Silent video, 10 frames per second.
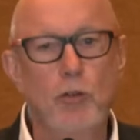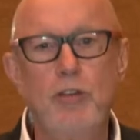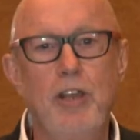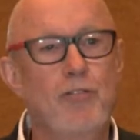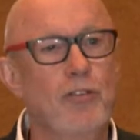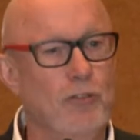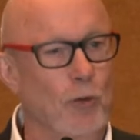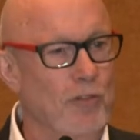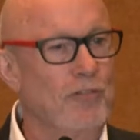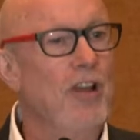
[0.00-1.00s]
different
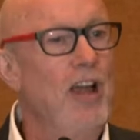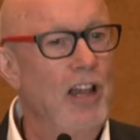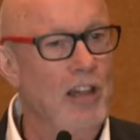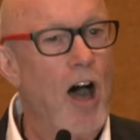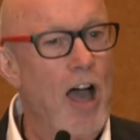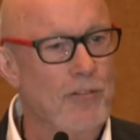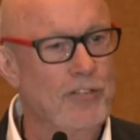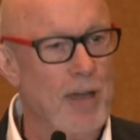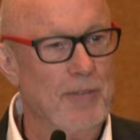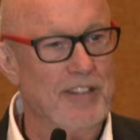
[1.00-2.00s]
sort of lives
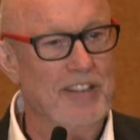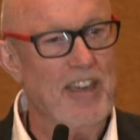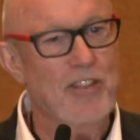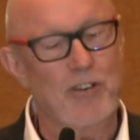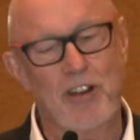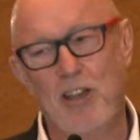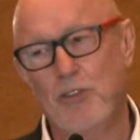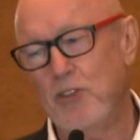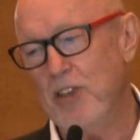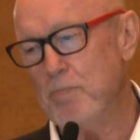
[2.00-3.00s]
coming together, and I
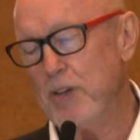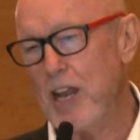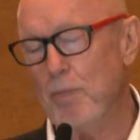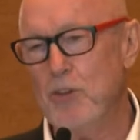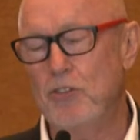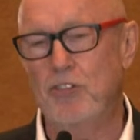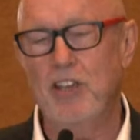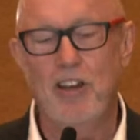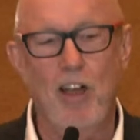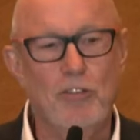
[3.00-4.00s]
was in
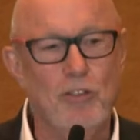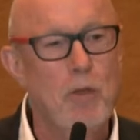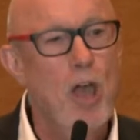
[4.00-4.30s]
PwC and I was